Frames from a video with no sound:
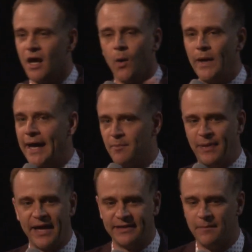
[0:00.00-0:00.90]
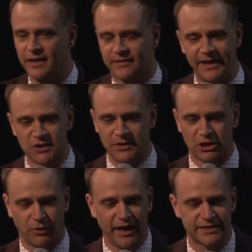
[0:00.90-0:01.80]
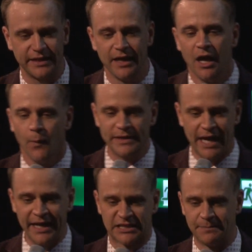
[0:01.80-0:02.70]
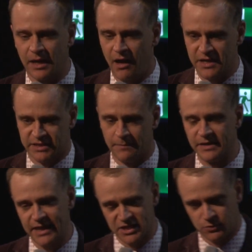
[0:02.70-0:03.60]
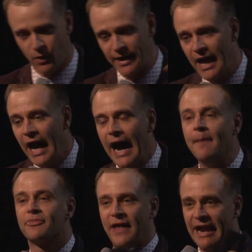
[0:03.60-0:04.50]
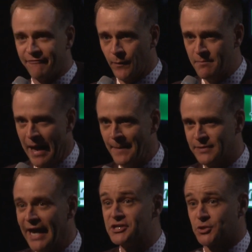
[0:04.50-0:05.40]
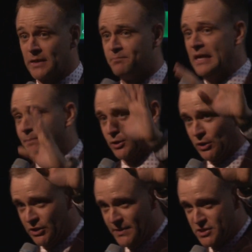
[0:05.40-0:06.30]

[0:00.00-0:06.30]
We had a pandemic, things went crazy. We gained some and lost some, but guess what? I'm thankful we baptized three people earlier this